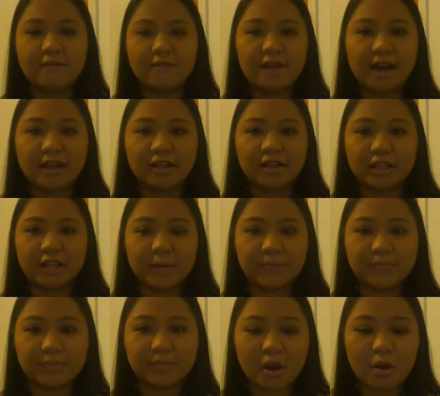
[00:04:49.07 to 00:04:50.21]
Finally,
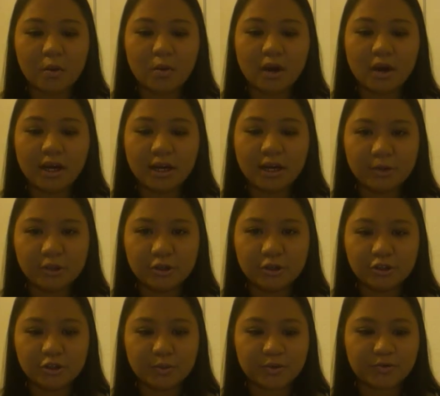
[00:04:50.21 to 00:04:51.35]
what can we do
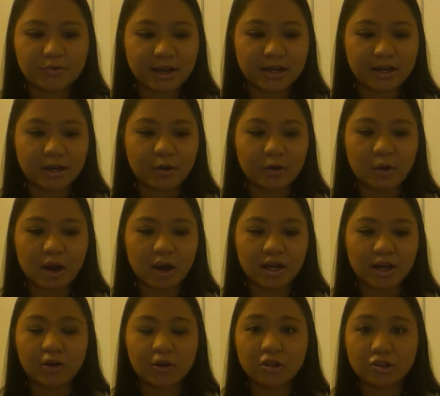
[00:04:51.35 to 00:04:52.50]
to prevent
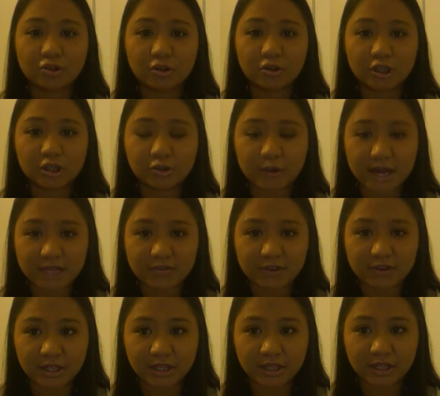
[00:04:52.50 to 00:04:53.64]
acquiring or
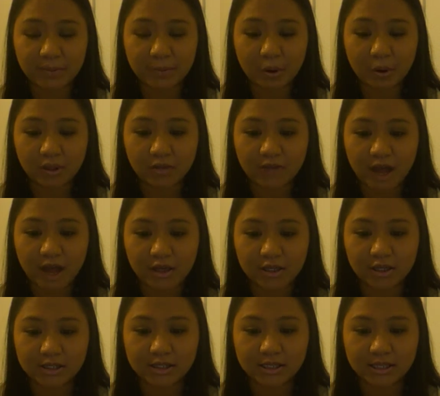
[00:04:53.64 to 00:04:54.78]
transferring the Ebola
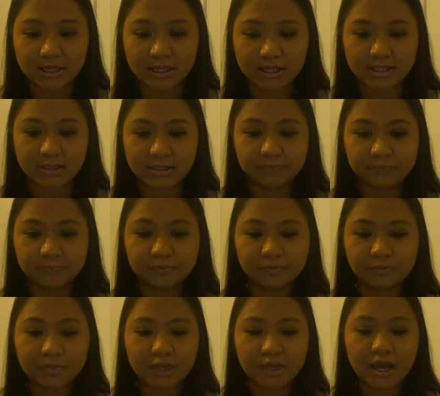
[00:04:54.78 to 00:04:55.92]
virus disease?
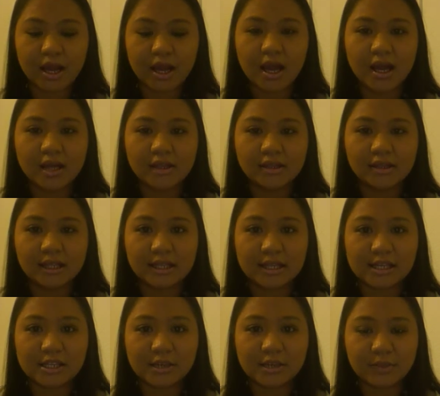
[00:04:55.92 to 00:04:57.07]
The
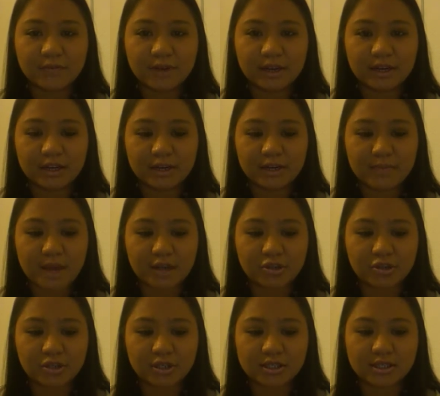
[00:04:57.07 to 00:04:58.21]
list of preventative
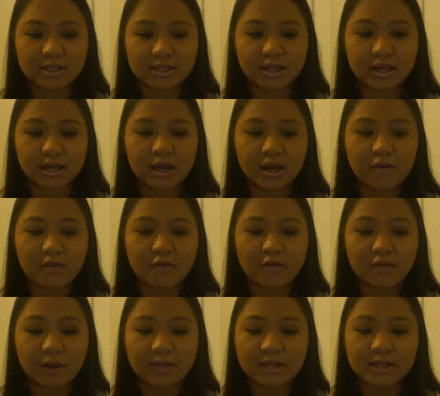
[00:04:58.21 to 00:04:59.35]
measures
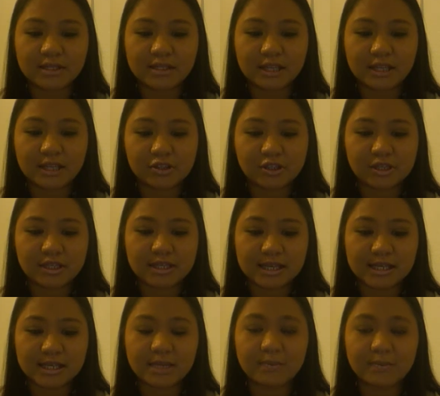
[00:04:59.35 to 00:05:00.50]
from the Center
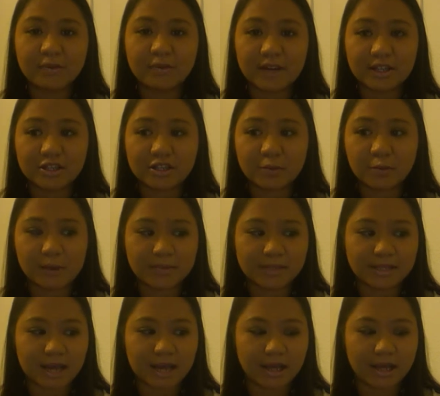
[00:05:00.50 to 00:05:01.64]
Disease and Prevention
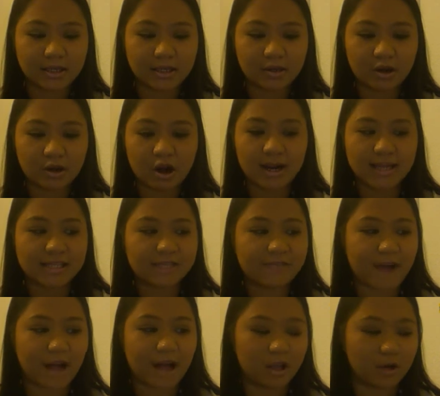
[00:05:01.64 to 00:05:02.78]
website are as
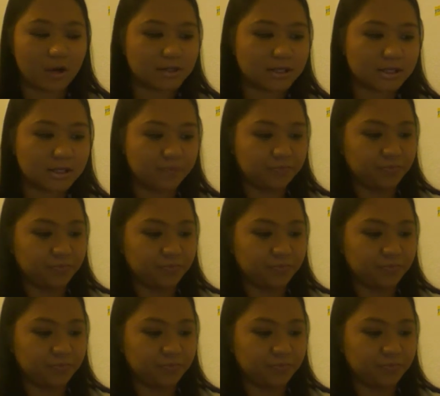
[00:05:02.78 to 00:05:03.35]
follows.